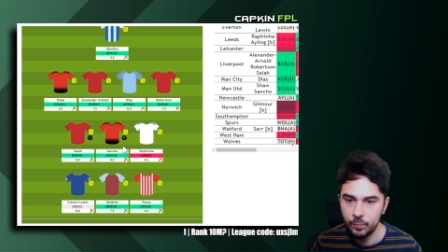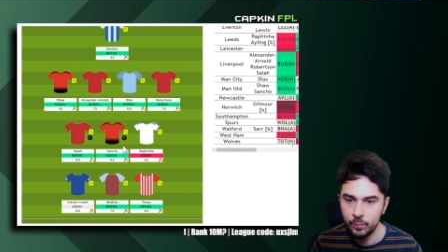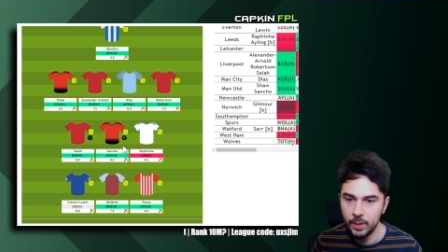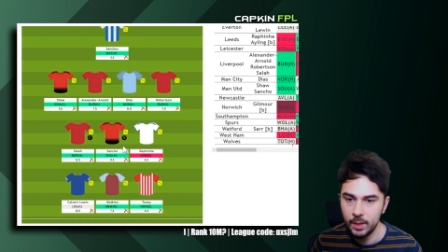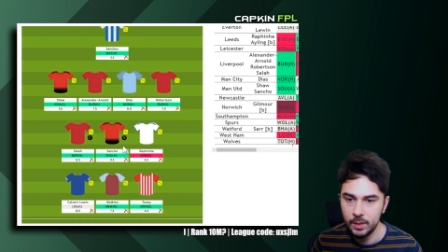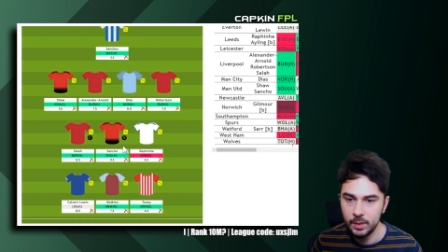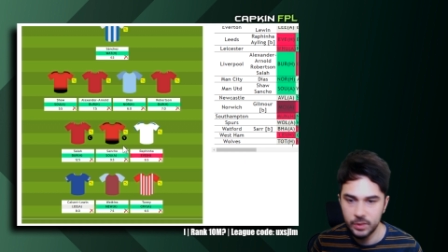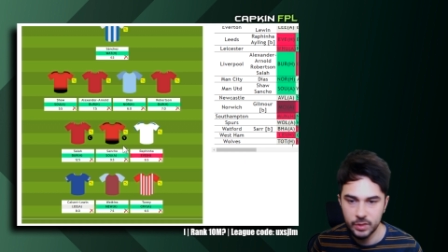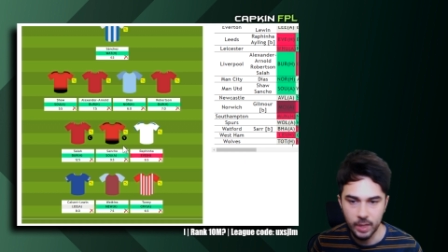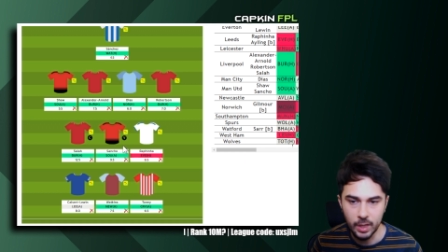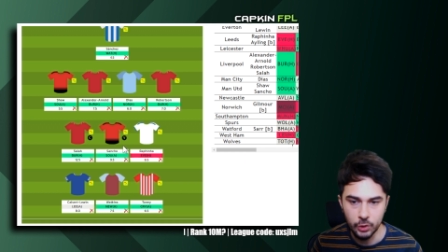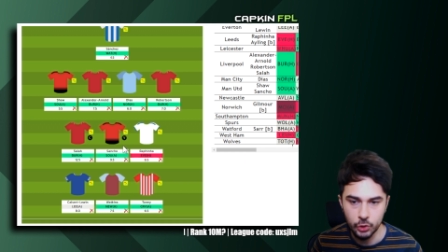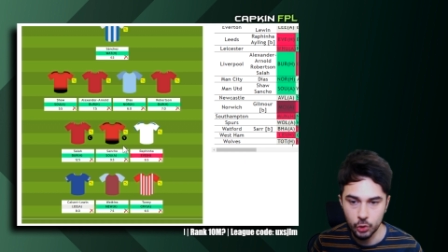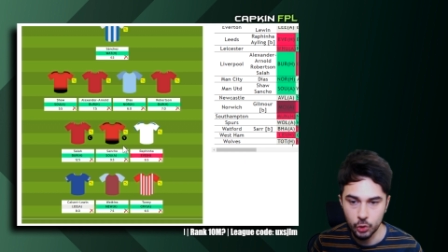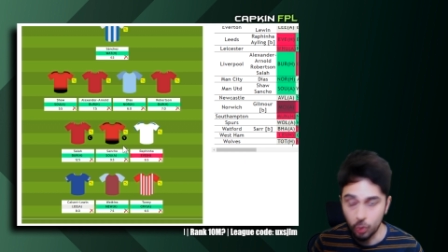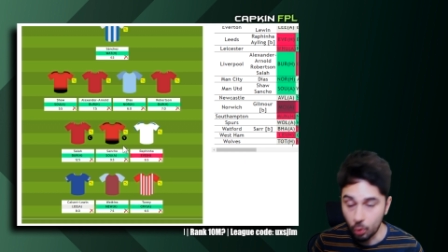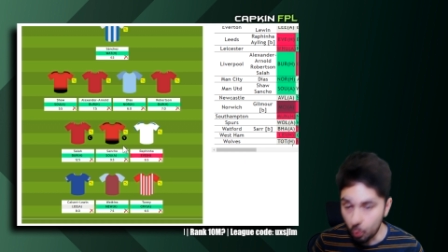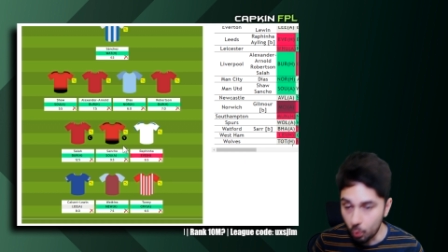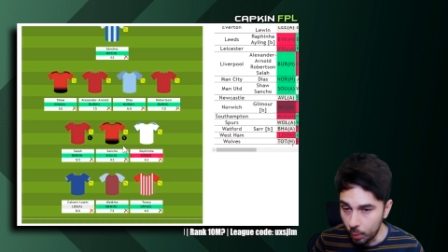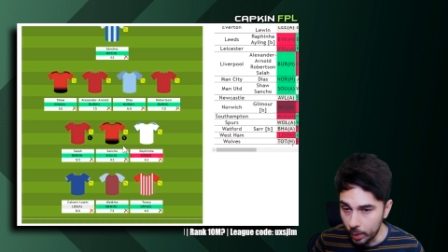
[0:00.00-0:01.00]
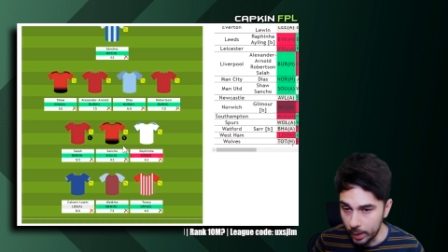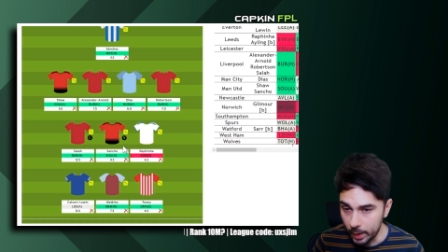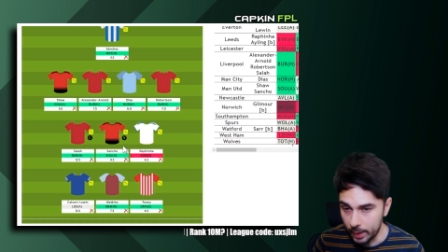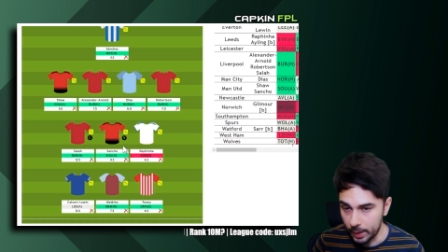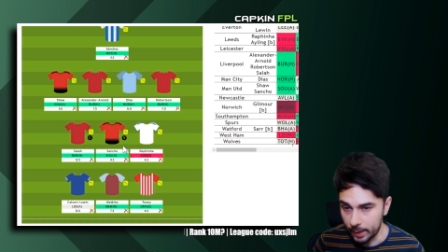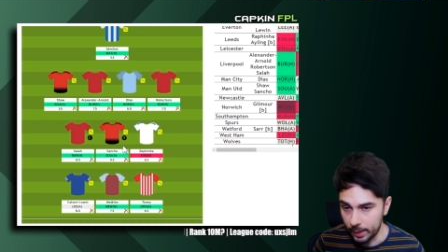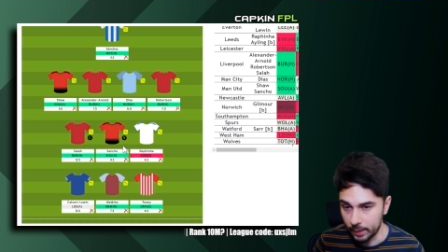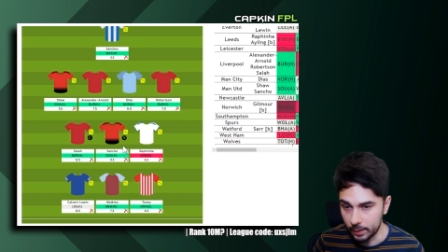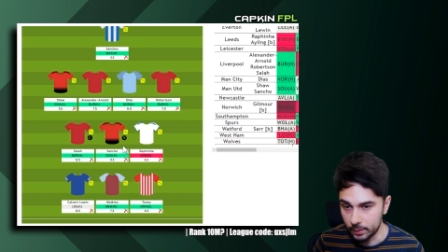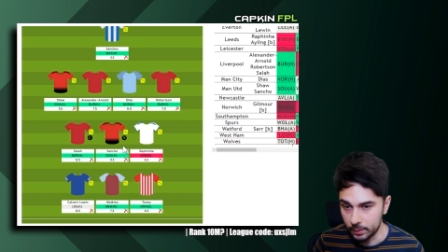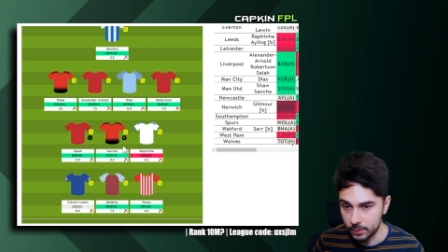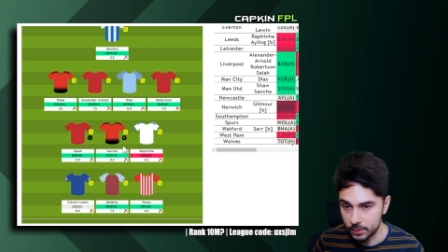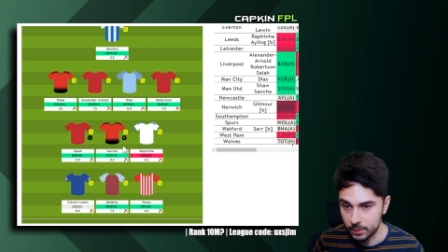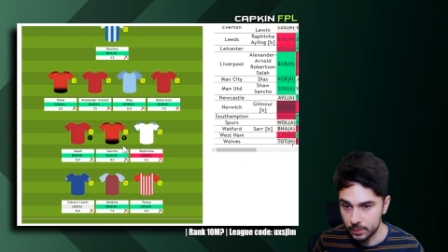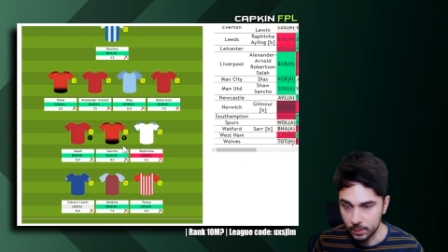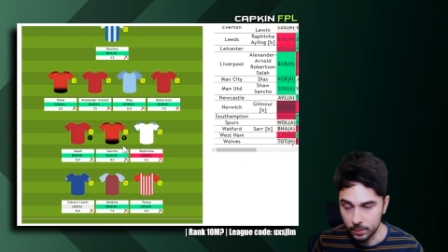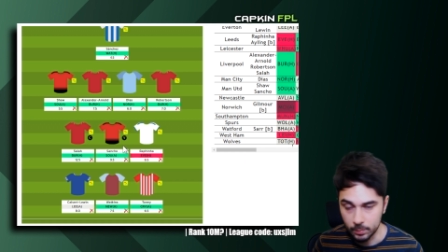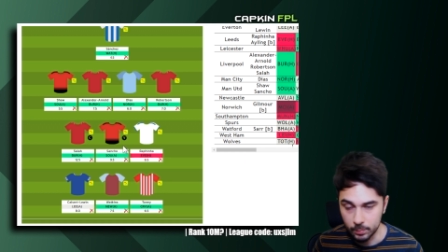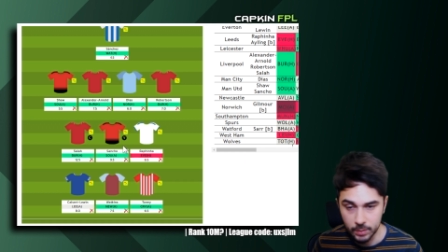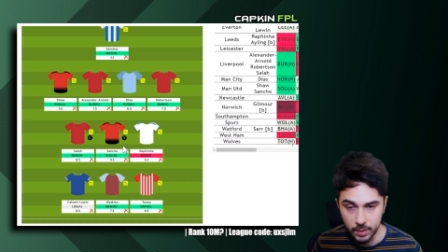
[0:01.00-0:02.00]
Sancho away against
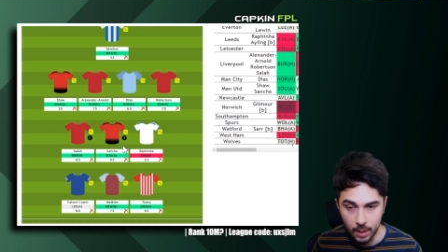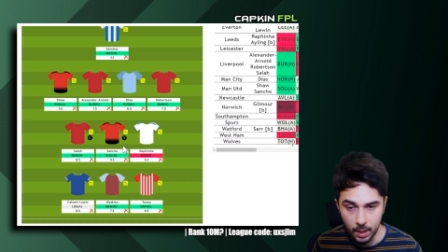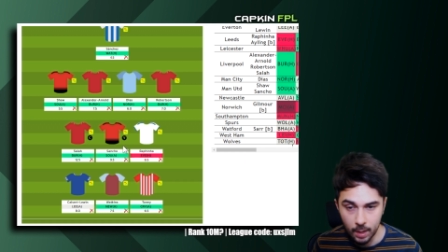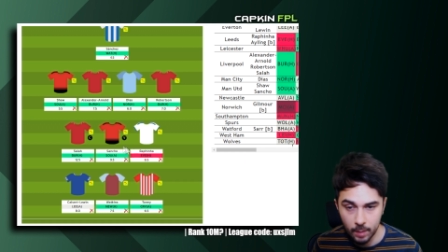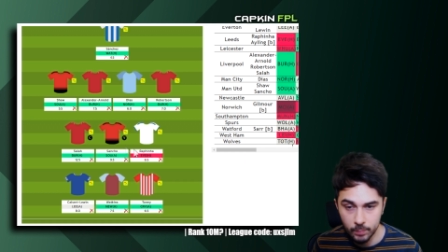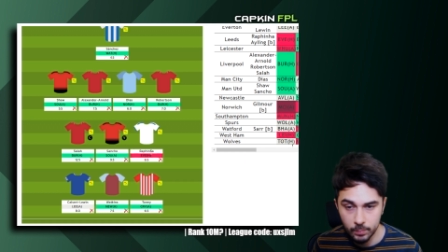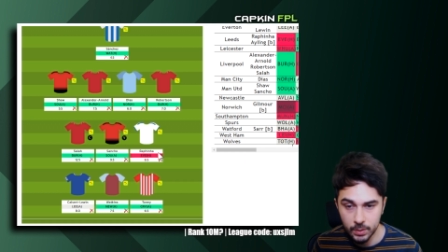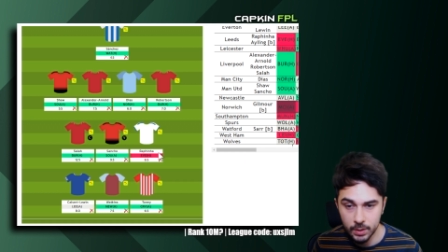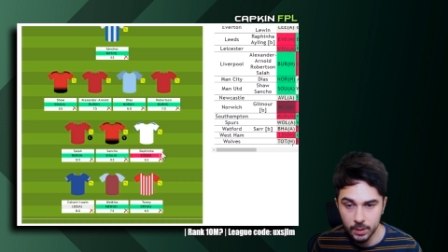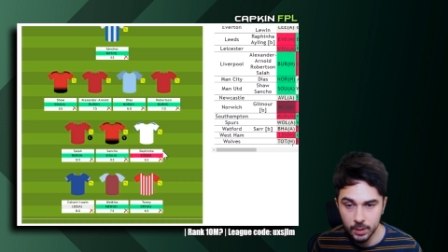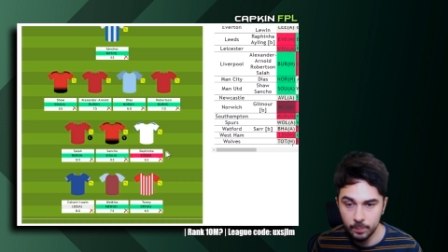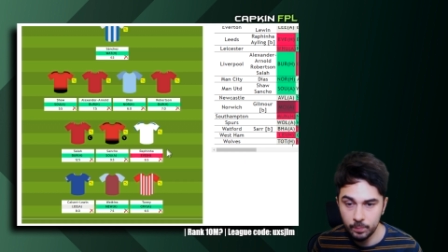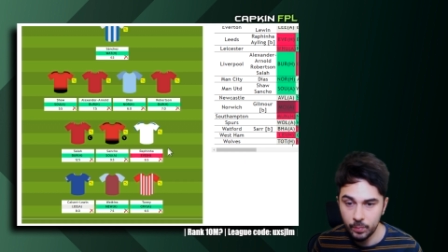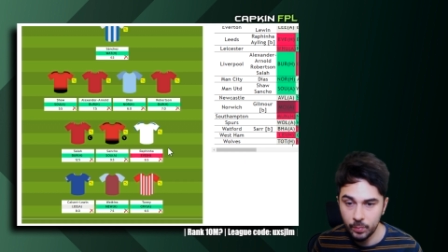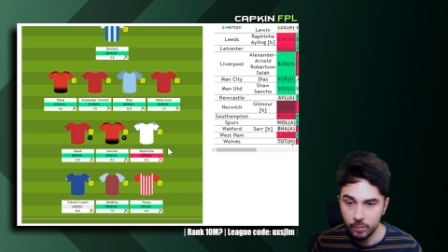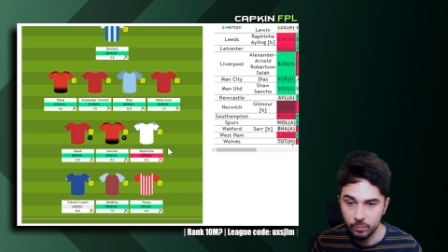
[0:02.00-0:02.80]
um, Southampton.